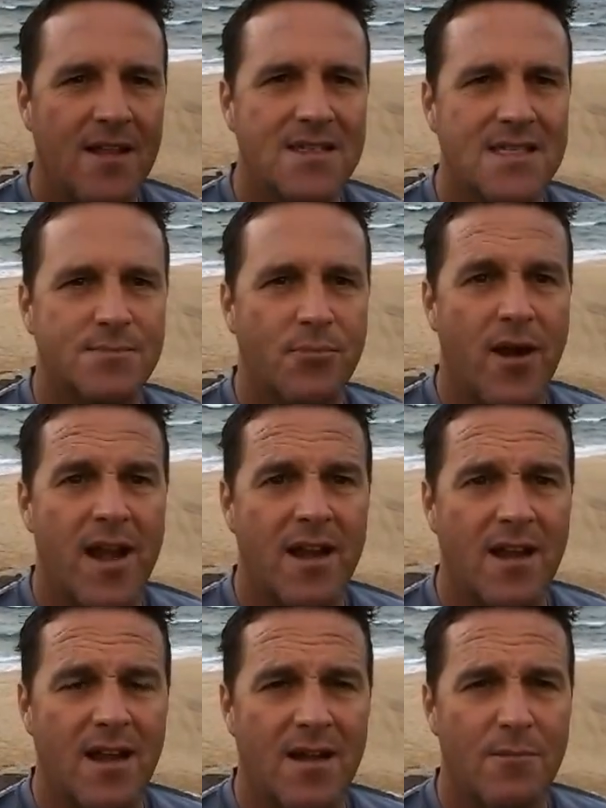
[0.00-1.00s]
This is
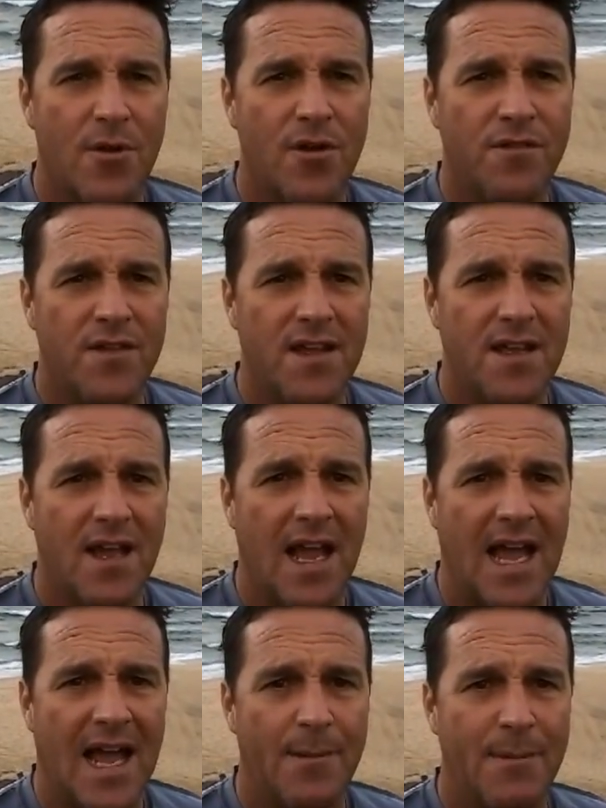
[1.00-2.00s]
Bren Murphy
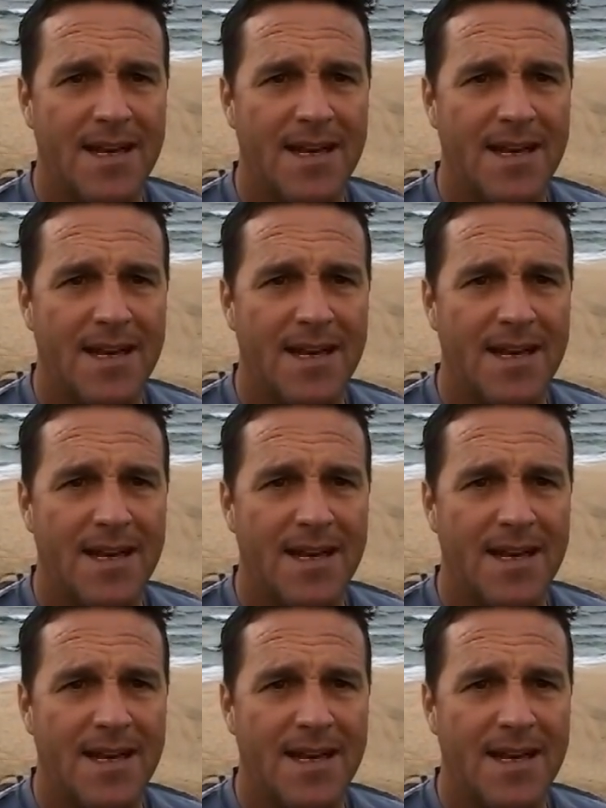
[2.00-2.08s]
at